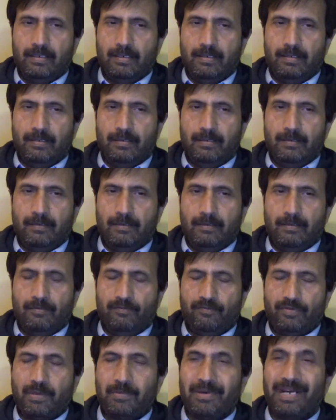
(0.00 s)
uh,
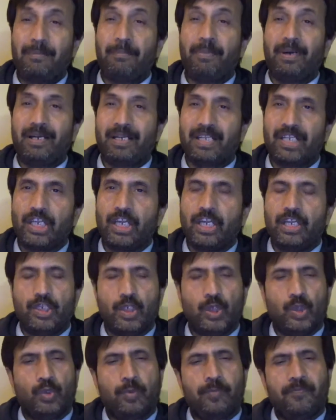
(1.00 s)
from rapid decay
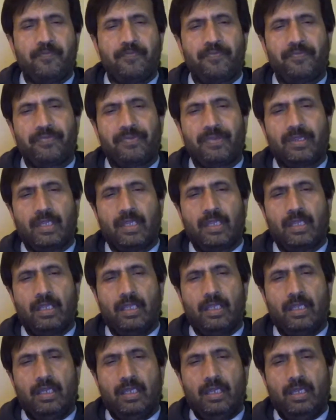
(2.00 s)
you know
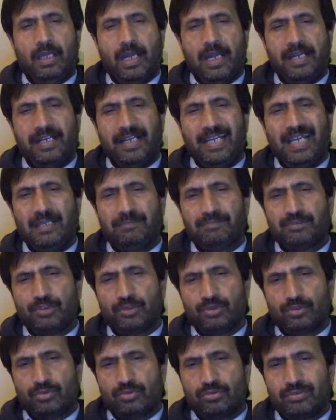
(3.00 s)
and it helps
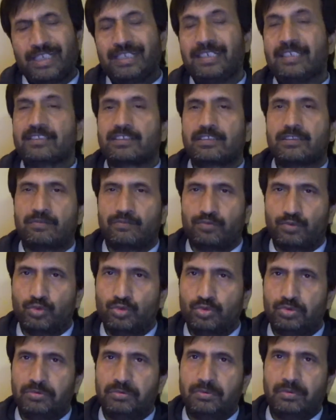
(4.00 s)
you to digest the
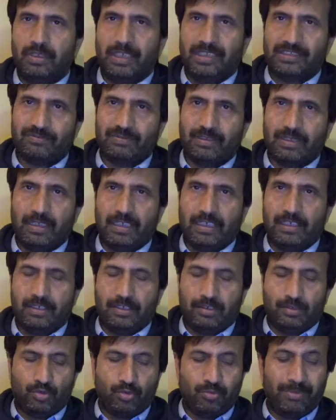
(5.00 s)
food as well
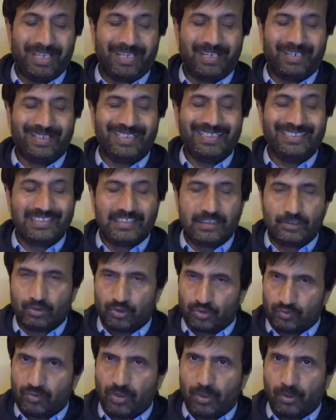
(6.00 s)
and to make it easy to
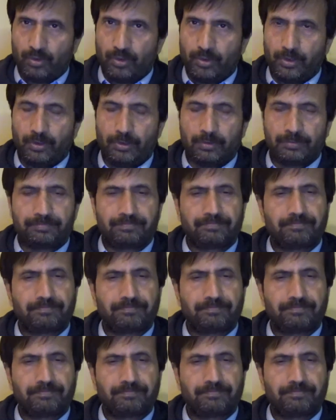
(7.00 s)
swallow you know